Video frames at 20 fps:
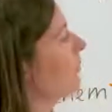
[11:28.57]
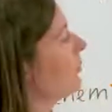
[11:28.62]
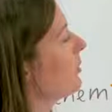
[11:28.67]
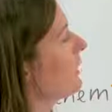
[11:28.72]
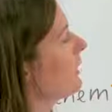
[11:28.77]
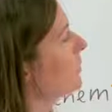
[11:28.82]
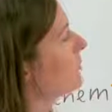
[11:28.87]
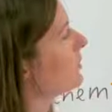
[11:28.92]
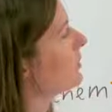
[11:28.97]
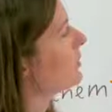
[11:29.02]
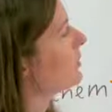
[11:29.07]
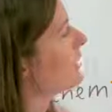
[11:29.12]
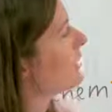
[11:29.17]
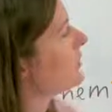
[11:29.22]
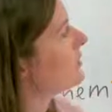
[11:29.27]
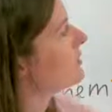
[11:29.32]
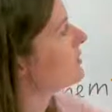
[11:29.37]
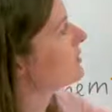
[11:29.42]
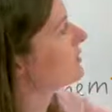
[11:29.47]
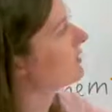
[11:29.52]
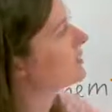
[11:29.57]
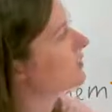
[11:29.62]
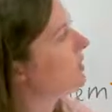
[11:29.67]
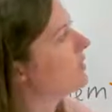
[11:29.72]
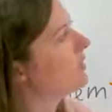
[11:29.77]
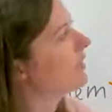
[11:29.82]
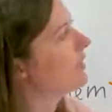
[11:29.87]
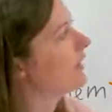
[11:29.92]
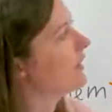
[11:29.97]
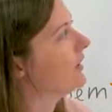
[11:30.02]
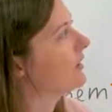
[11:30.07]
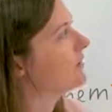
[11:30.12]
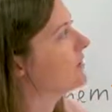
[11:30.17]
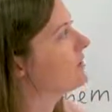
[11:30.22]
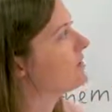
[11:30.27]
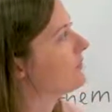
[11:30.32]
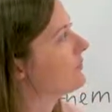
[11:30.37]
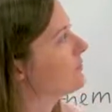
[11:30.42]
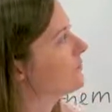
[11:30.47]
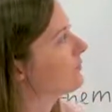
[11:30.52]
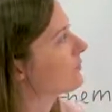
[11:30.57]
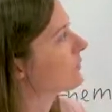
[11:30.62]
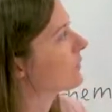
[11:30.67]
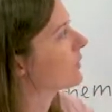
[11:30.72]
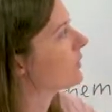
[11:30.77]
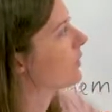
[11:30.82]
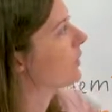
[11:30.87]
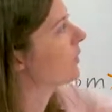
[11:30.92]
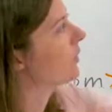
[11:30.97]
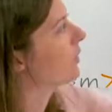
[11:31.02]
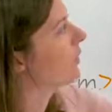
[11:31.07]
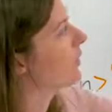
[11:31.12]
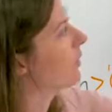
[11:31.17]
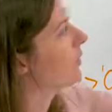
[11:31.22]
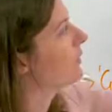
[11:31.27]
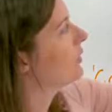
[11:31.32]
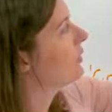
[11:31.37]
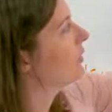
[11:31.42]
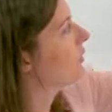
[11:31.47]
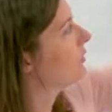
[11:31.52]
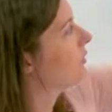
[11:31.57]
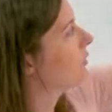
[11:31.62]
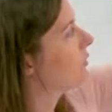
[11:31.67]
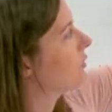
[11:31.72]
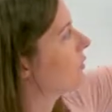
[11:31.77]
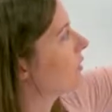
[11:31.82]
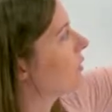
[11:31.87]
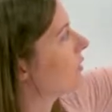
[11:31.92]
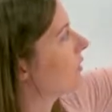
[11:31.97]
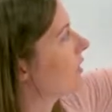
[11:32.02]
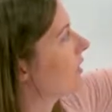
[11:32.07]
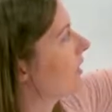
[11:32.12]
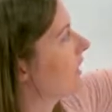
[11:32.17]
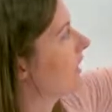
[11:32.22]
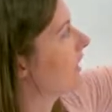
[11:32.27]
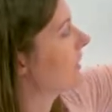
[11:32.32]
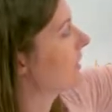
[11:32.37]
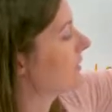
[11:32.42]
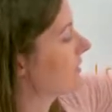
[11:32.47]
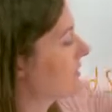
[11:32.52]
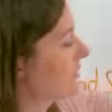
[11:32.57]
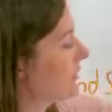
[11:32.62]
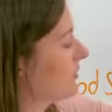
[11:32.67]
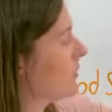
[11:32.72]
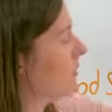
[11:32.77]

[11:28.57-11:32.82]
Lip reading: but if you go to Scotland or Northern Ireland, I